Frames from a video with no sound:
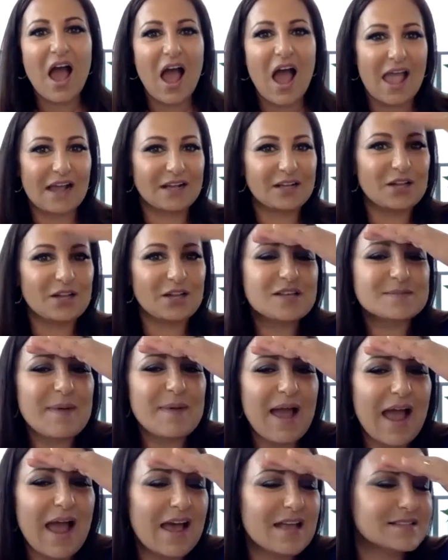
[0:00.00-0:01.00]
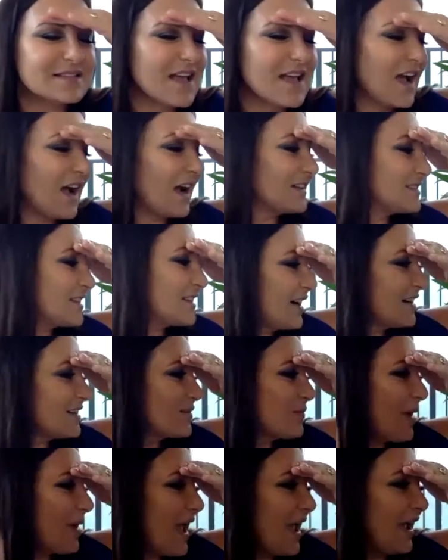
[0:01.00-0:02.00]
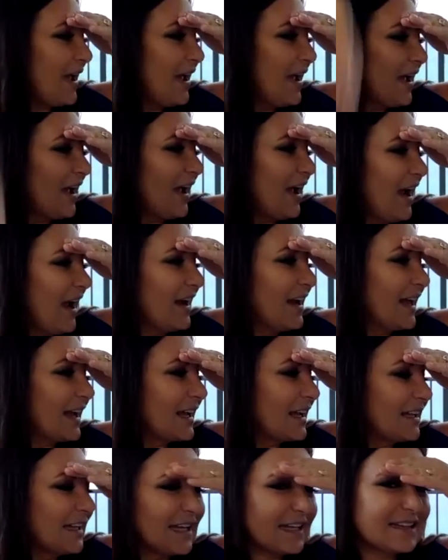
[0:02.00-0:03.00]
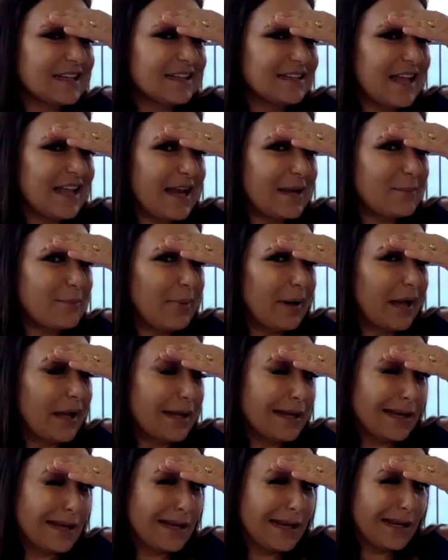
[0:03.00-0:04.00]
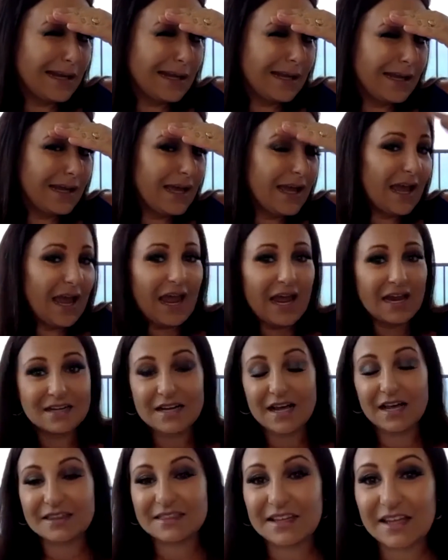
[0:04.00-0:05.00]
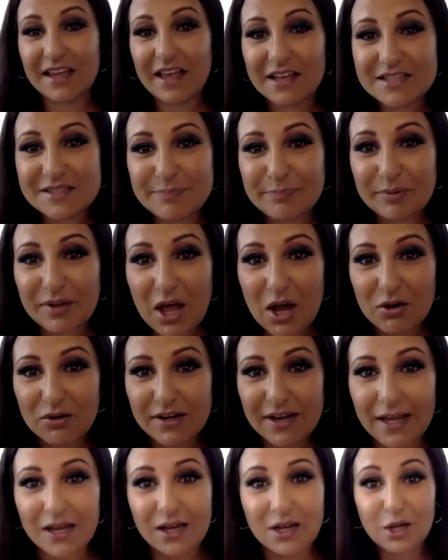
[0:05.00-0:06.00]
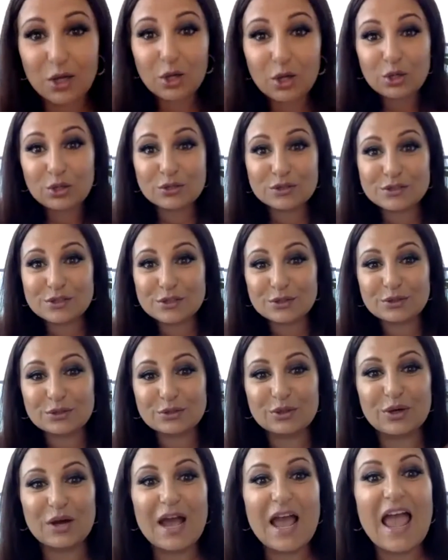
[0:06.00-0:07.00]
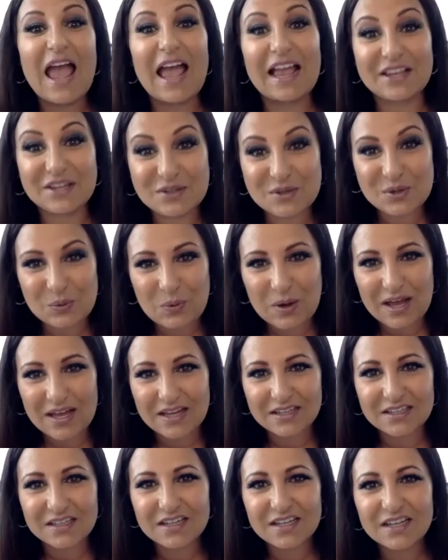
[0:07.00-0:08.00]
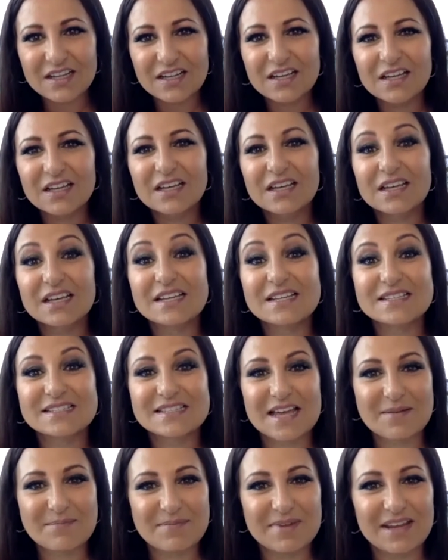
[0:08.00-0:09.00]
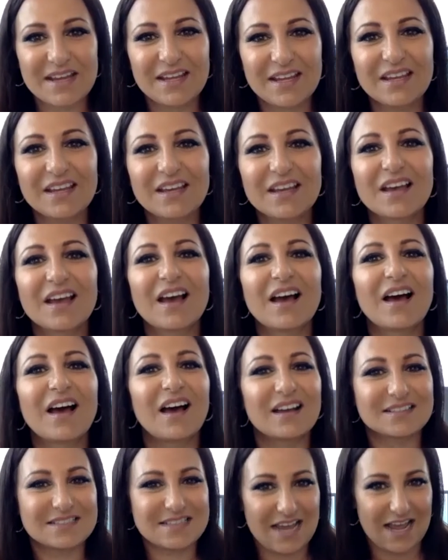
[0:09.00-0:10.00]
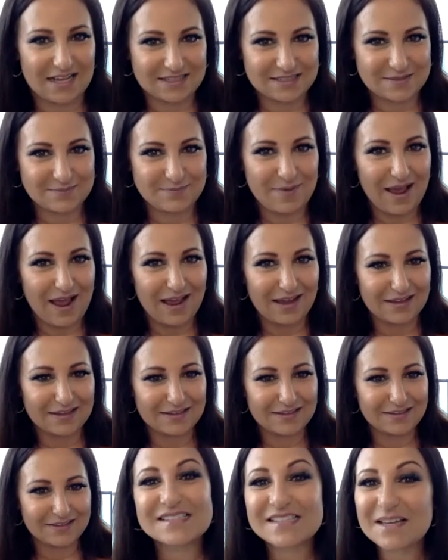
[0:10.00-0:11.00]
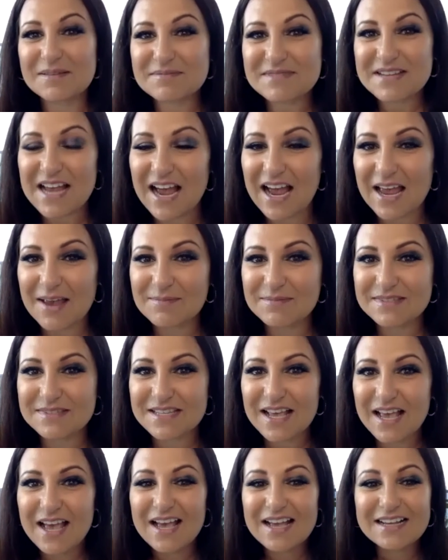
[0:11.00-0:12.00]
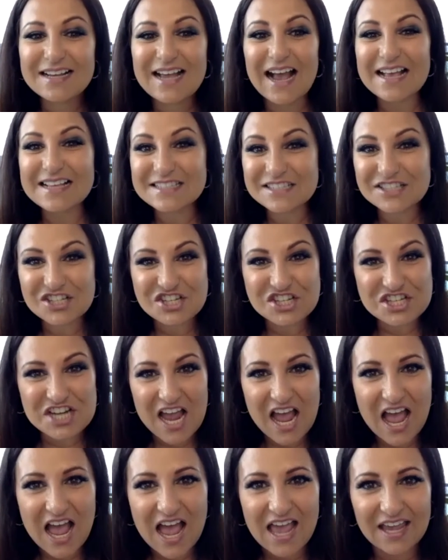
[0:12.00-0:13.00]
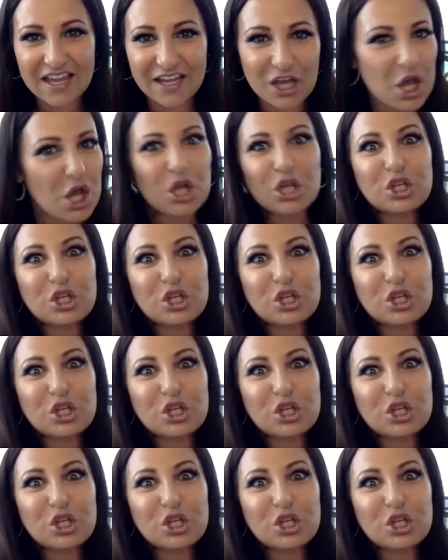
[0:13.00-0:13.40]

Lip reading: I closed my eyes, I turned away, and I clicked the like button. And nothing exploded. Who knew? And you know what? He sent me a text back. Sometimes guys are shy.